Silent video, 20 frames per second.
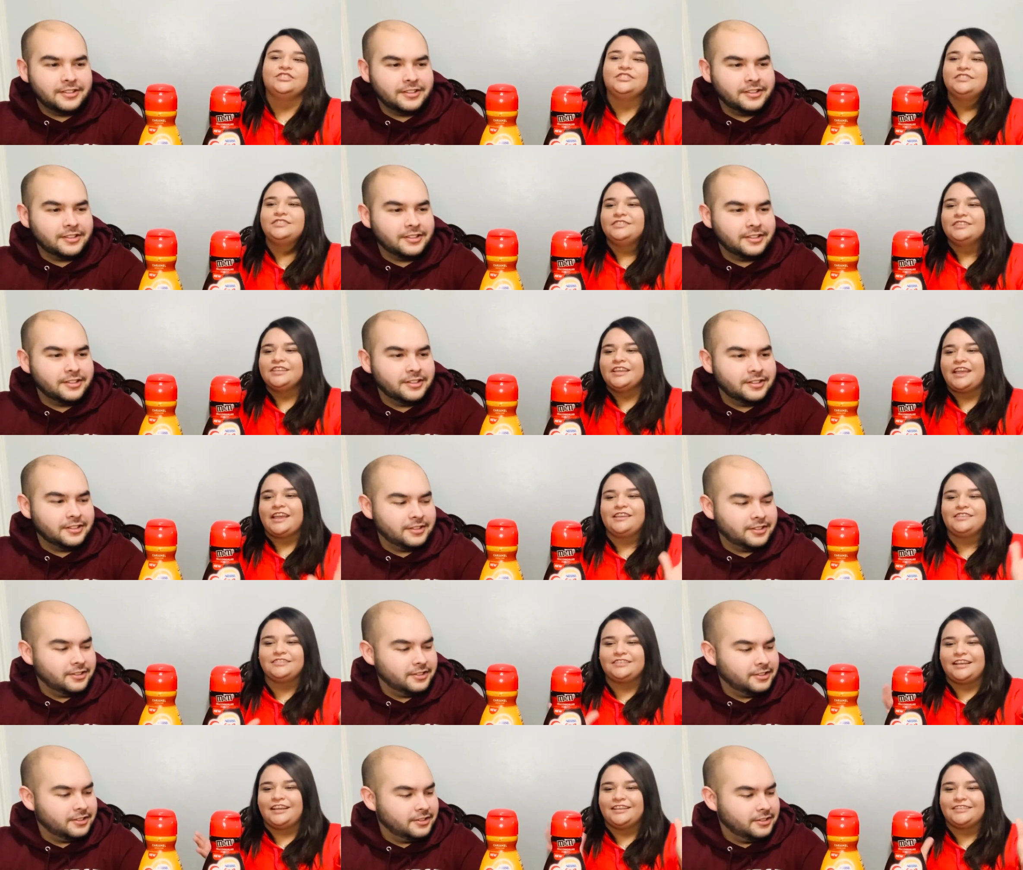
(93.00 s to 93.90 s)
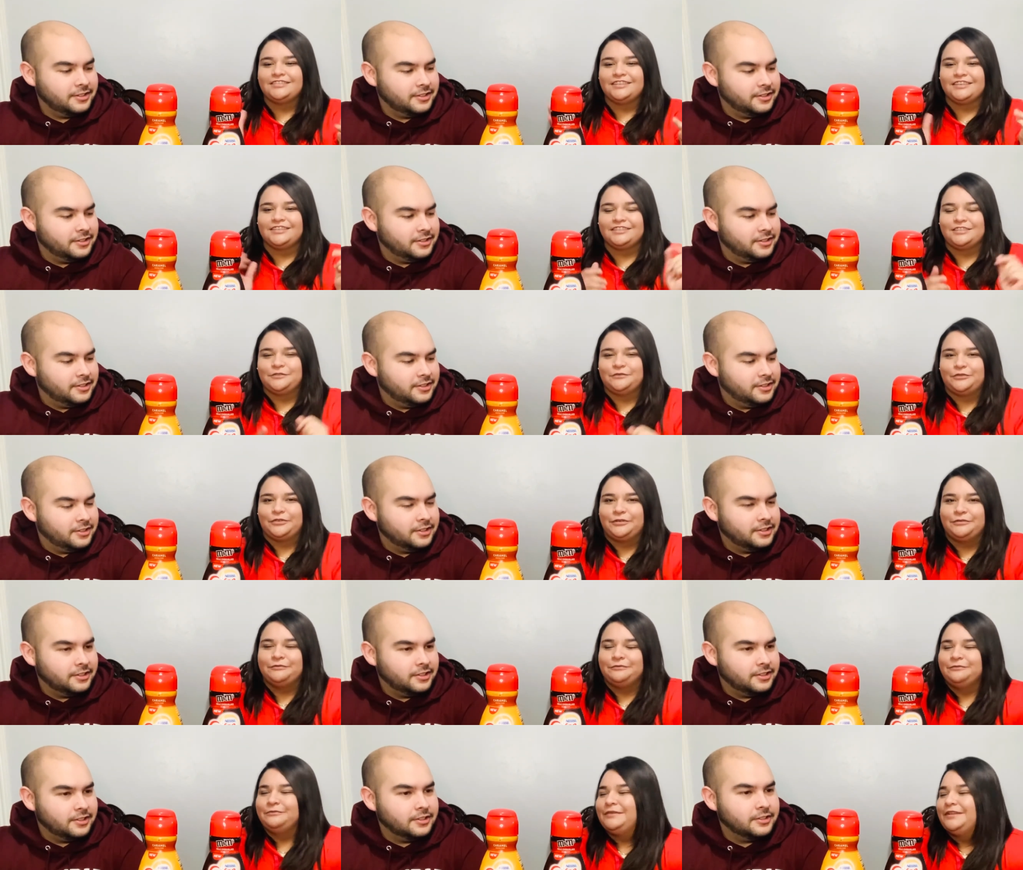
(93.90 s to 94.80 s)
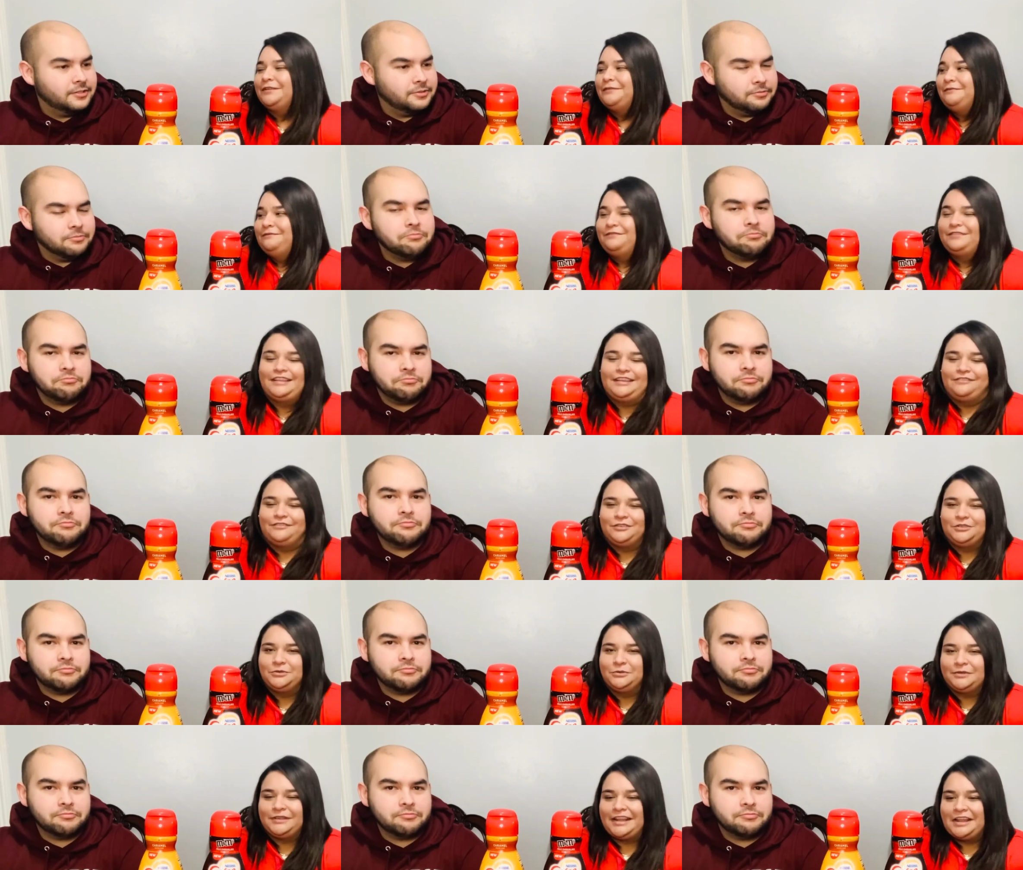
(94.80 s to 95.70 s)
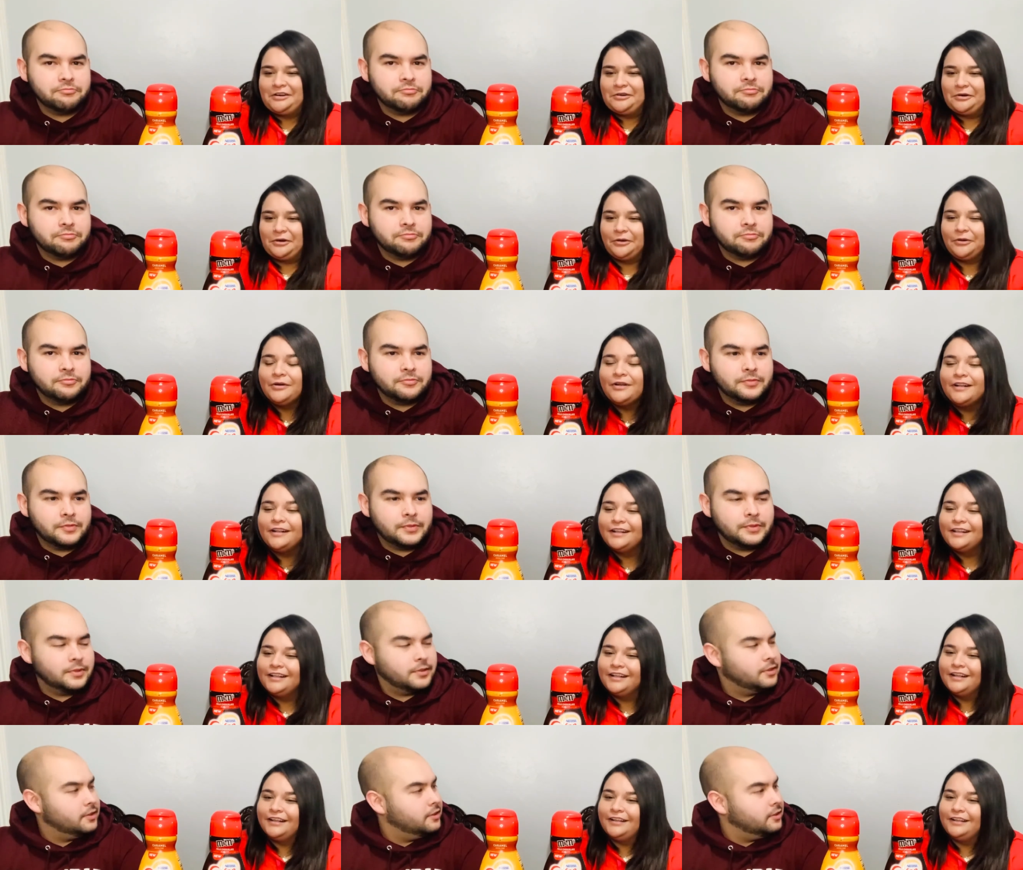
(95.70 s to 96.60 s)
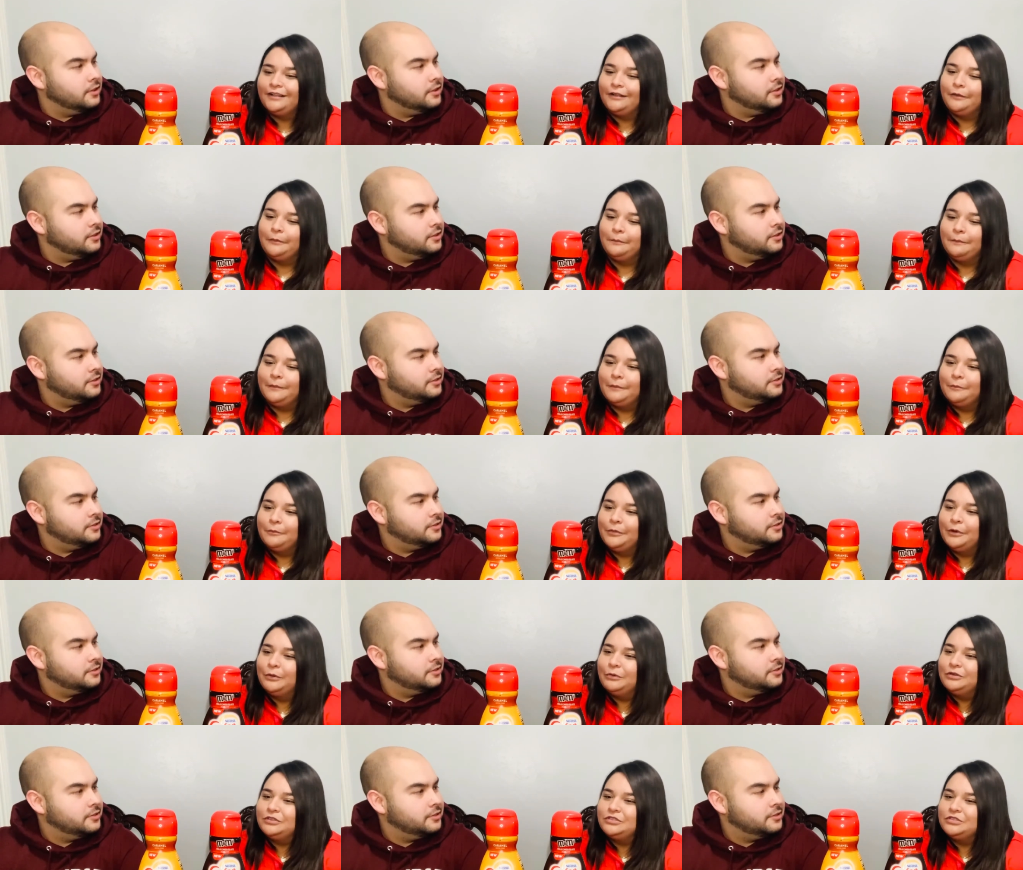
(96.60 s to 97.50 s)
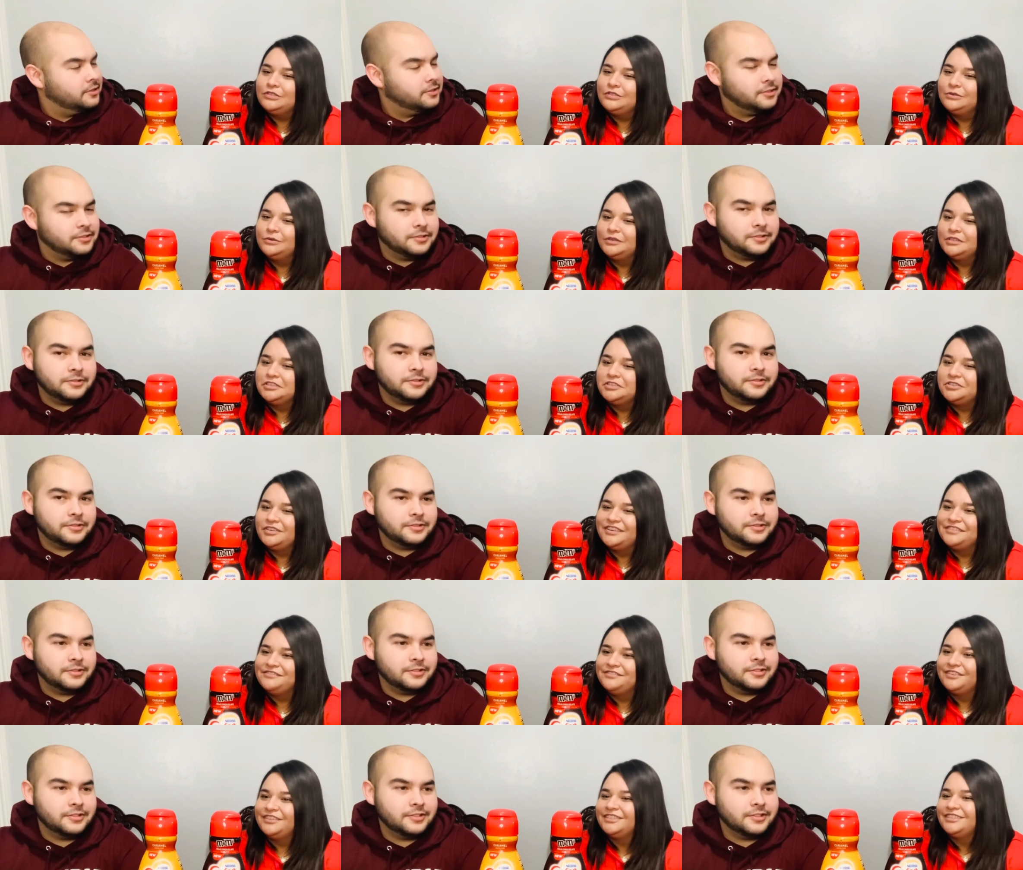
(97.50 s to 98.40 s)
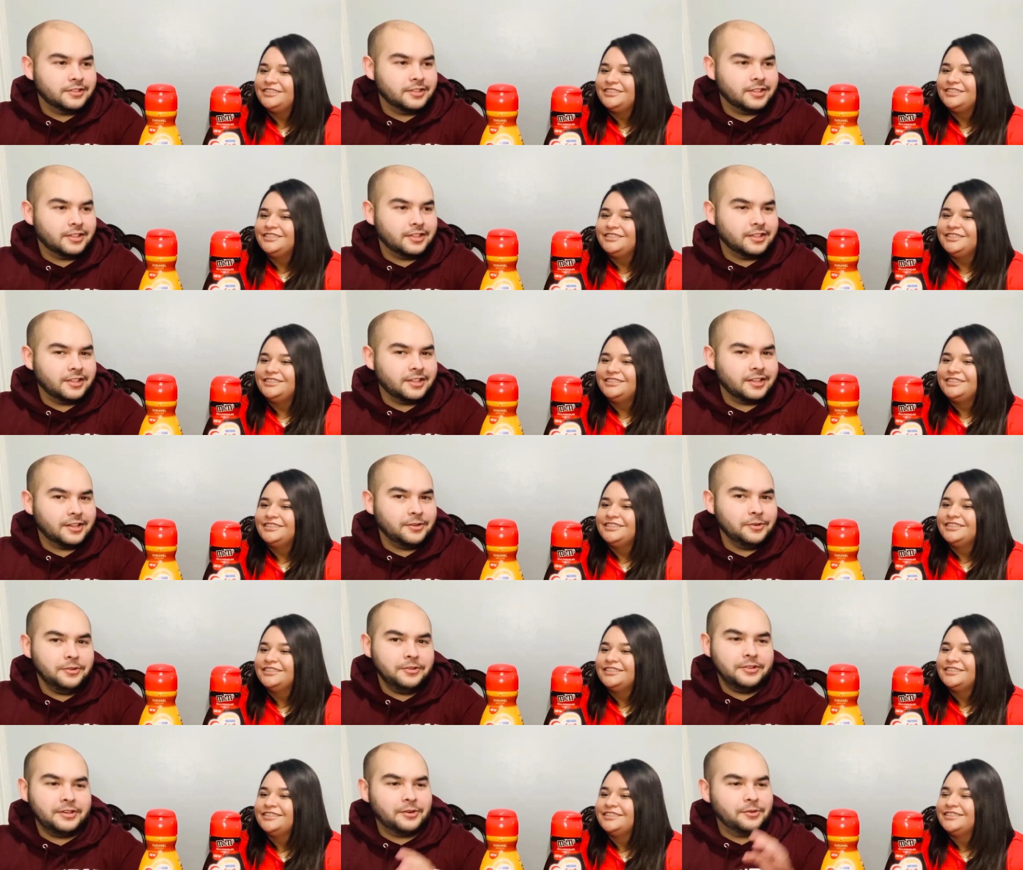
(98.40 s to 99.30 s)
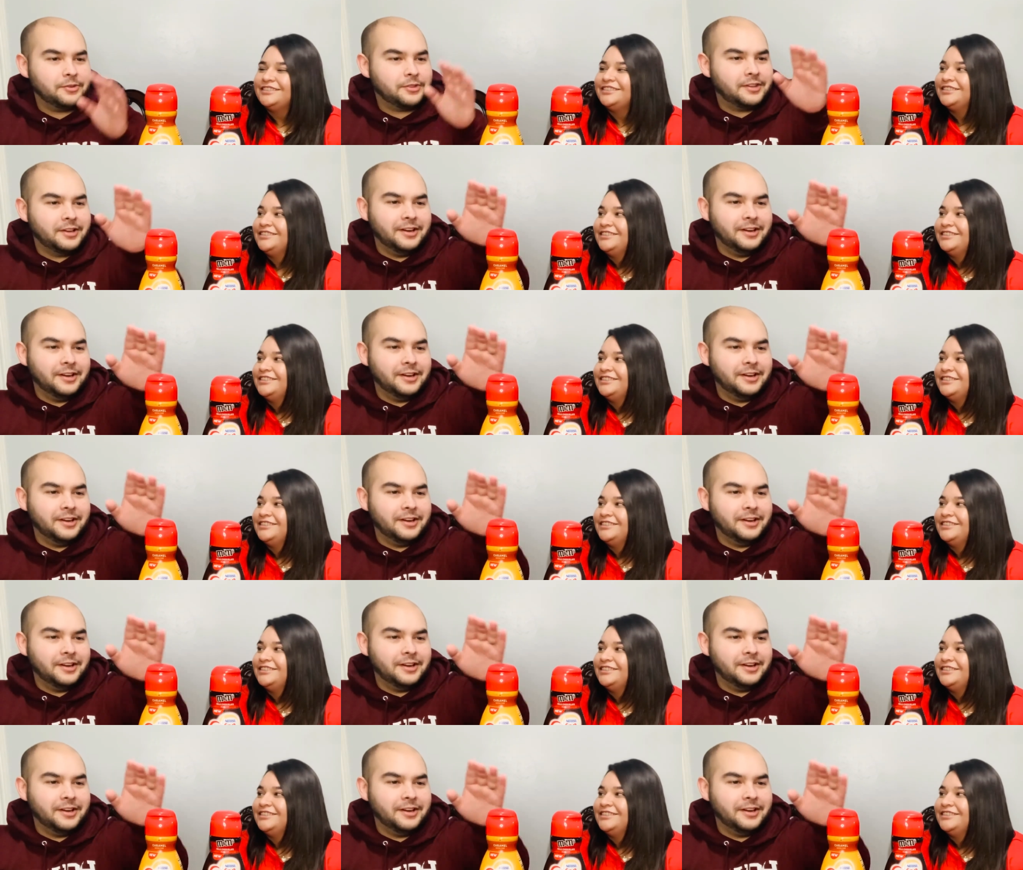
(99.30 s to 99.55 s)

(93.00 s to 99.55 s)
Speaker 1: just in case it has like a different flavor to it. I don't know. Um, mm. But which one do you want to try first?
Speaker 2: I want to start with